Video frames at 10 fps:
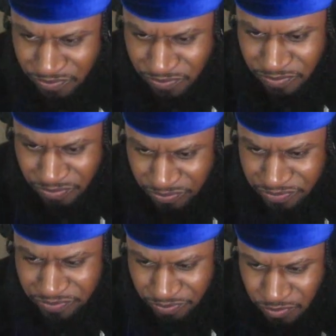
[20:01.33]

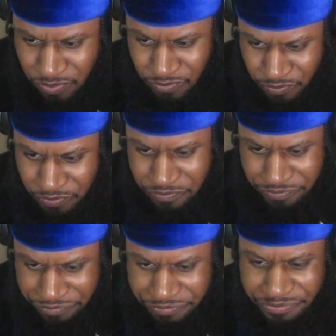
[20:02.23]

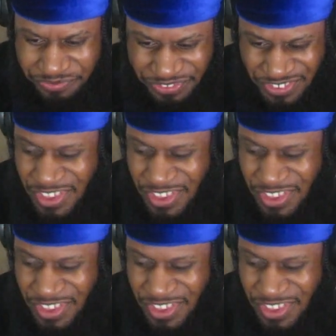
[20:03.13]
[no speech]